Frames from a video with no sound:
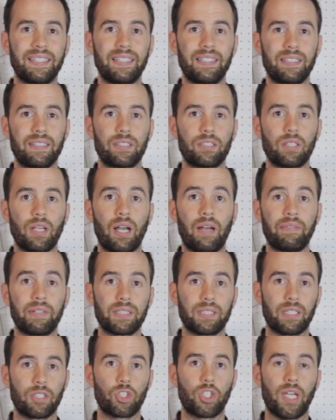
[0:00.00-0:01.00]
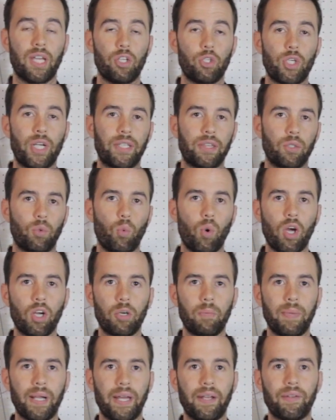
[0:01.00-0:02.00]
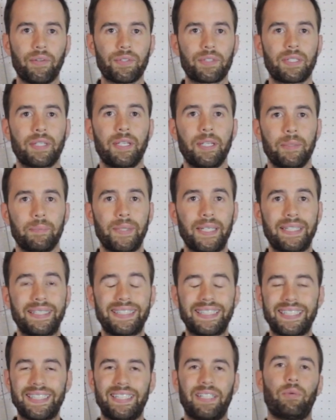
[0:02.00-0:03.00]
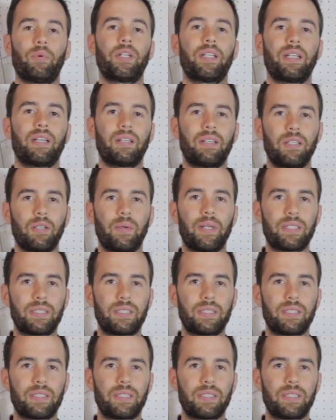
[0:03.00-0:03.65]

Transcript: is obviously changing out the water bottles, but what are you going to do?